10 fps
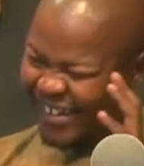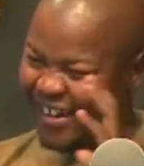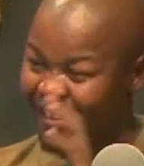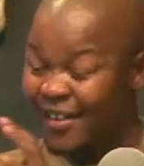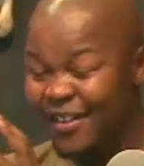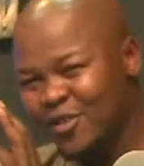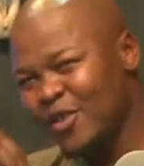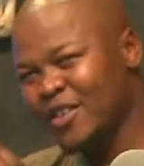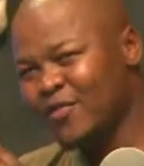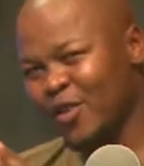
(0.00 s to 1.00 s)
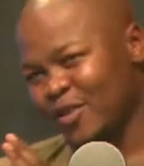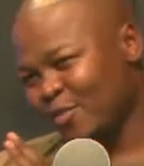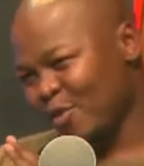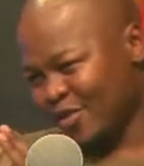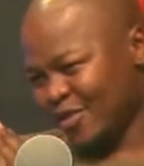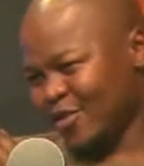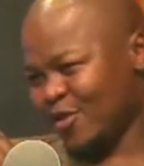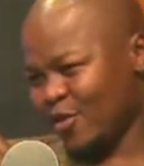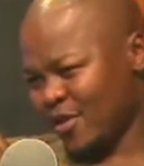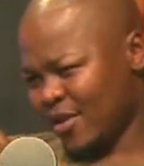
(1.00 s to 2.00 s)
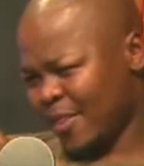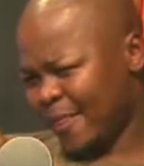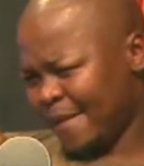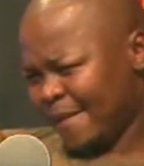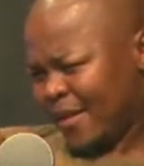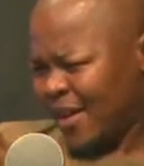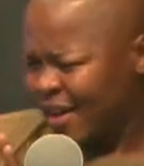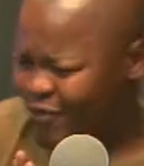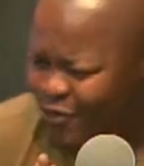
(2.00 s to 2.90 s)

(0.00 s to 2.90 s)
and then the screen is very small. So I have